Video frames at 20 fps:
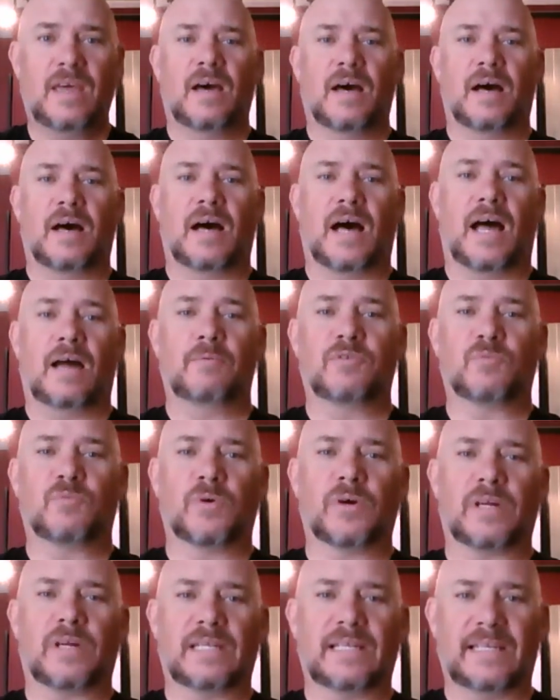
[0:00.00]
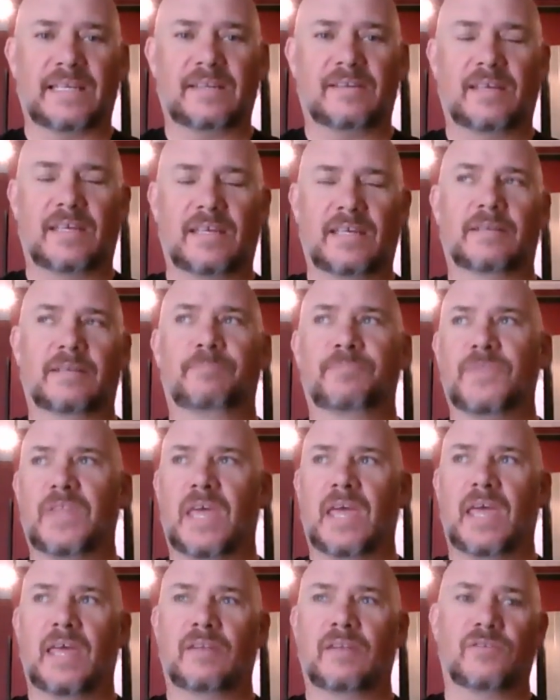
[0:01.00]
I was working LinkedIn
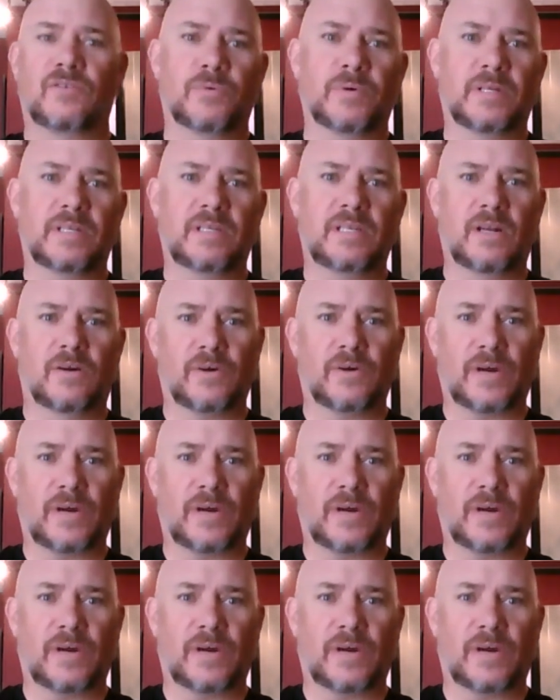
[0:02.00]
and doing,